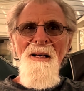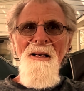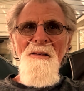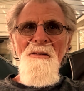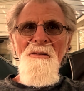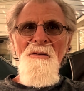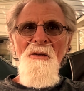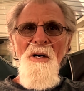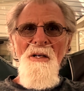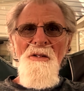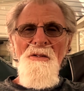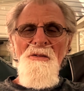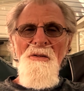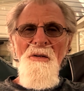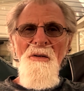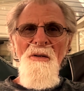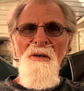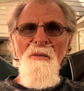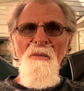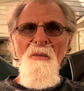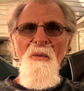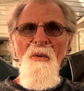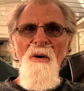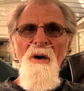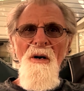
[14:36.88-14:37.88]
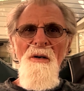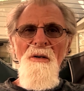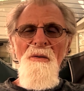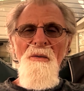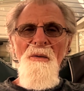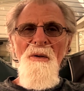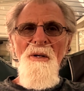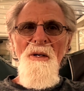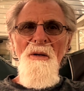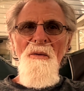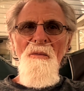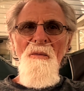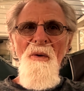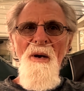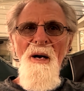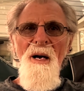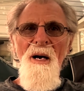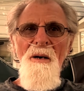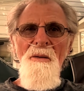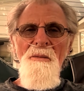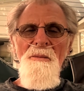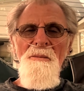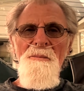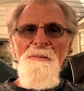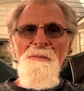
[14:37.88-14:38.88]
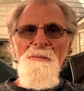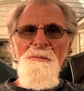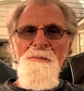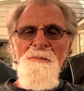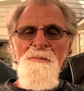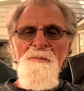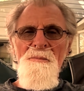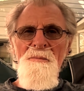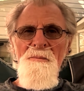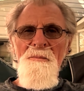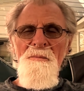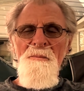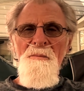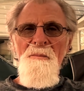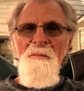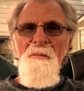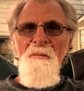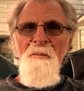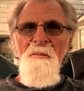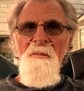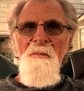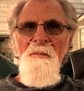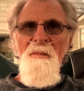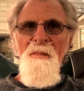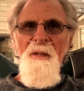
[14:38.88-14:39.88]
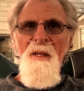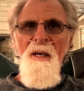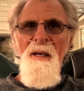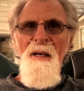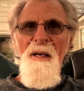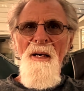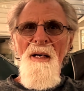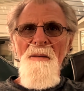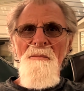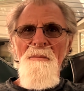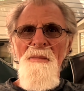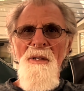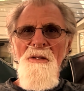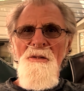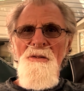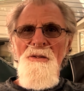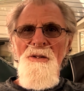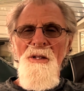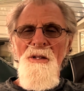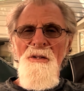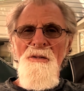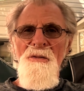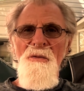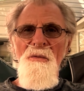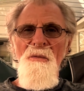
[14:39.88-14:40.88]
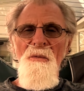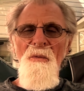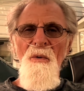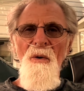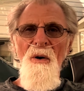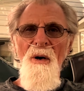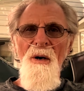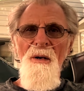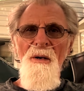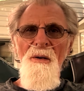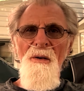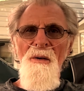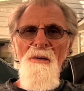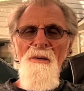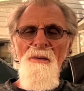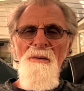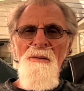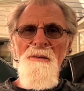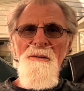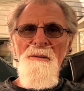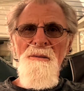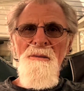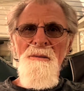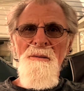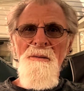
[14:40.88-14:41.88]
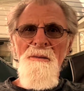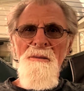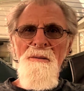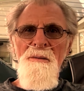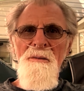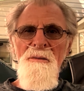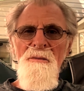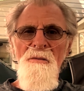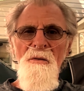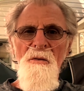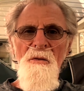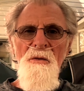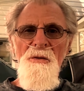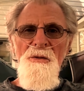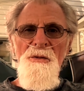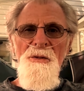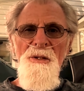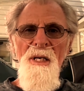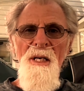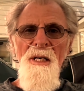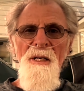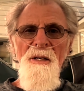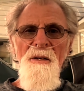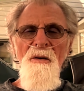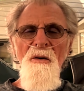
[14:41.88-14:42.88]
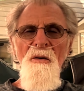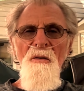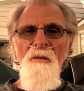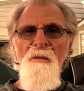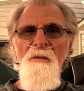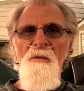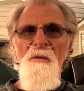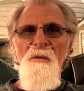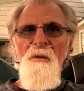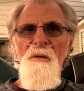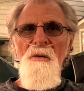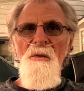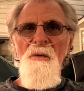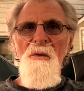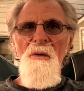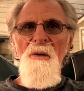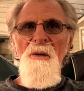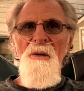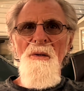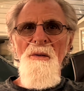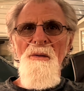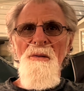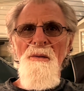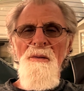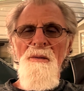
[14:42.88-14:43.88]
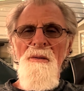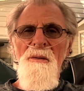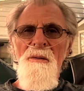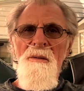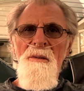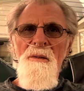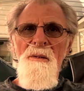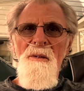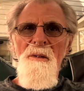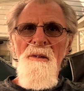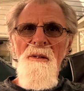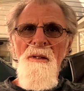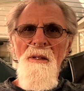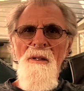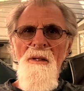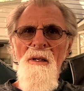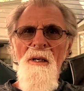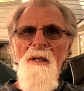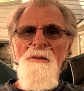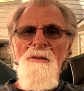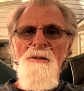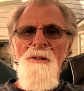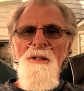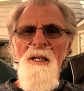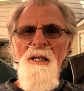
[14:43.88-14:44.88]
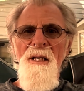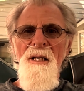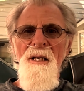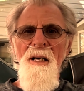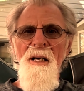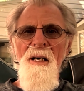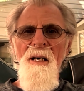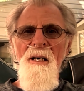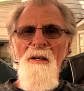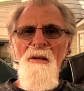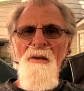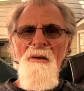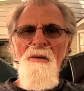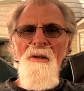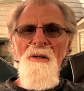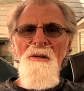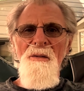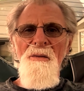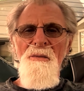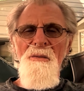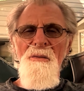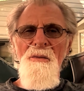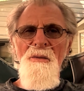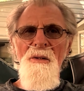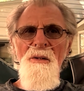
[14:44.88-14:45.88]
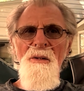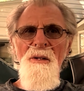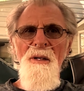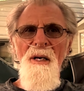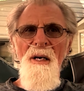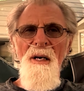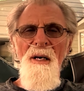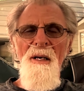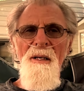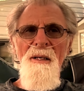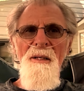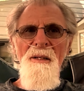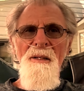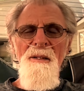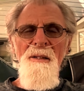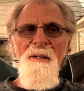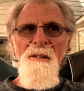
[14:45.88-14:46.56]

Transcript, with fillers: So I started wandering around. I had my jugs of water. First day, no food. You know, I was getting hungry through the day.